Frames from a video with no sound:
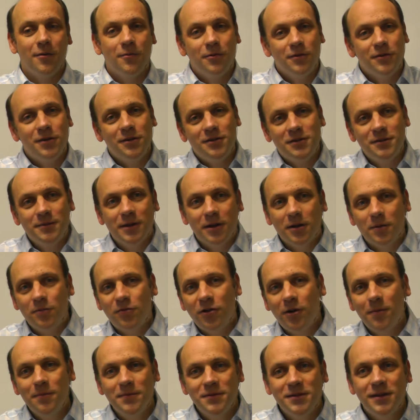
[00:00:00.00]
We'll do some little
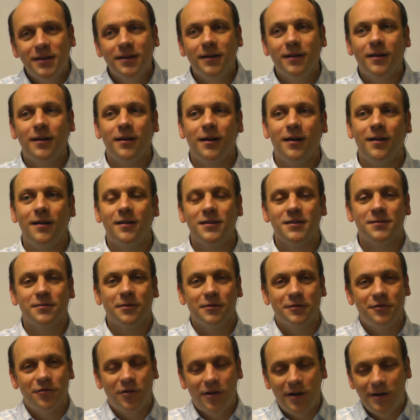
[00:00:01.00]
problems in class.
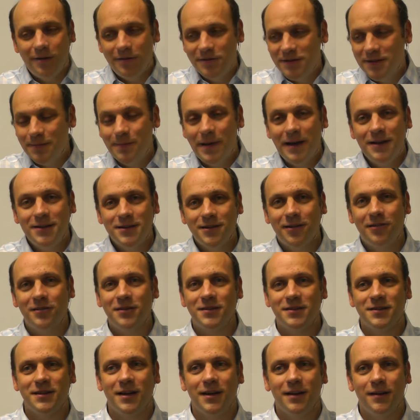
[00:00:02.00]
We'll try and cement our
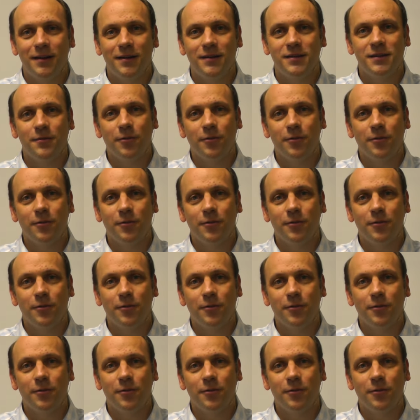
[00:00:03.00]
understanding.